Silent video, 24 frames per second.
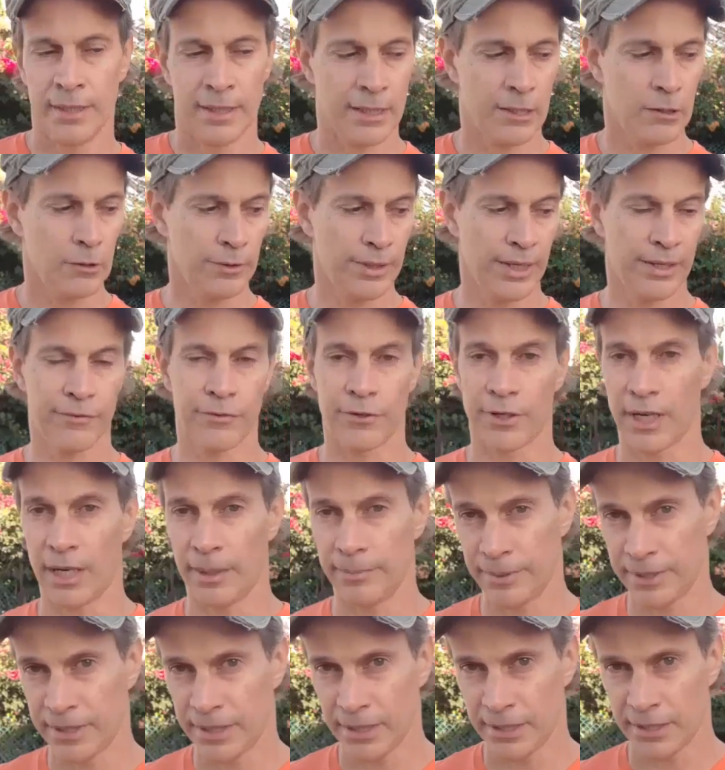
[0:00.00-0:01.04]
including for
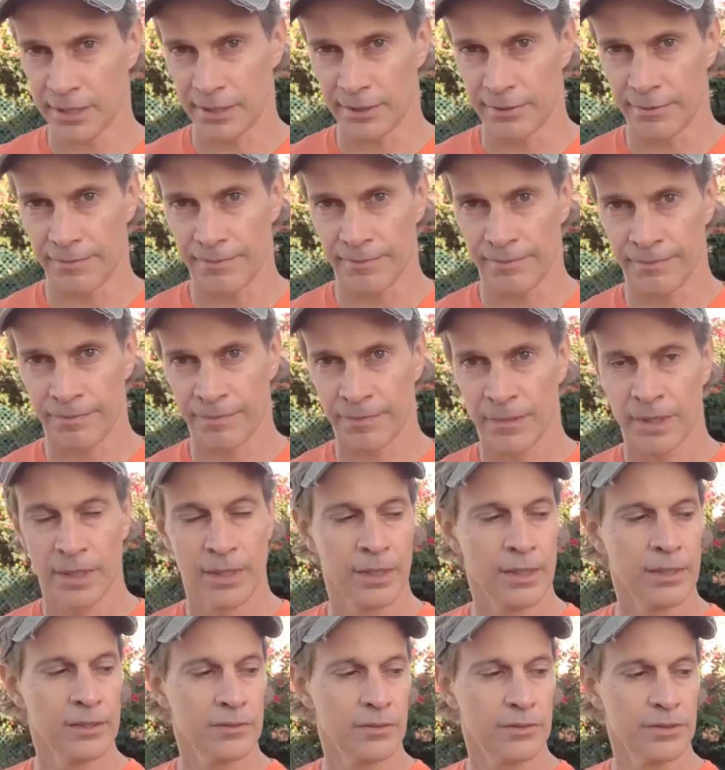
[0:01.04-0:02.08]
competition.
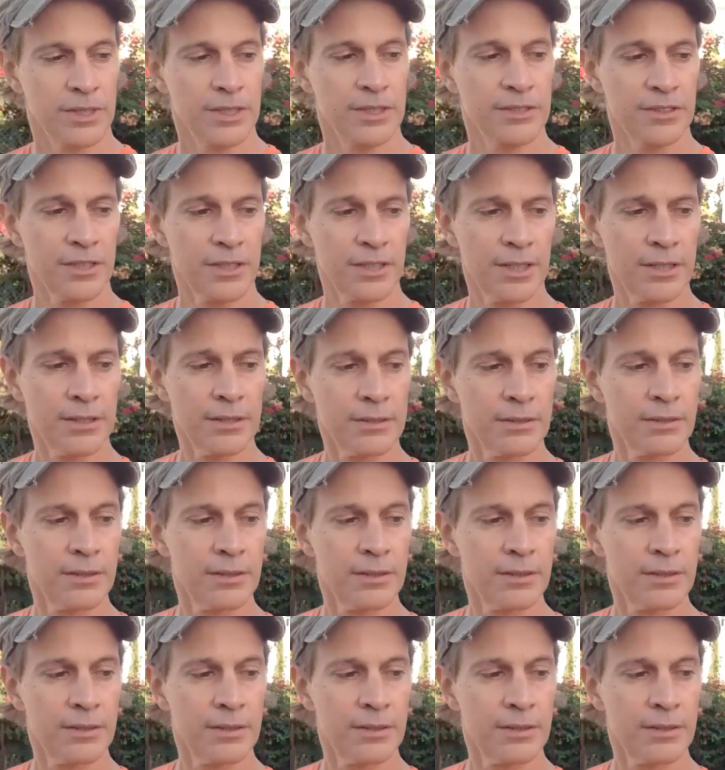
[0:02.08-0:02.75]
So these are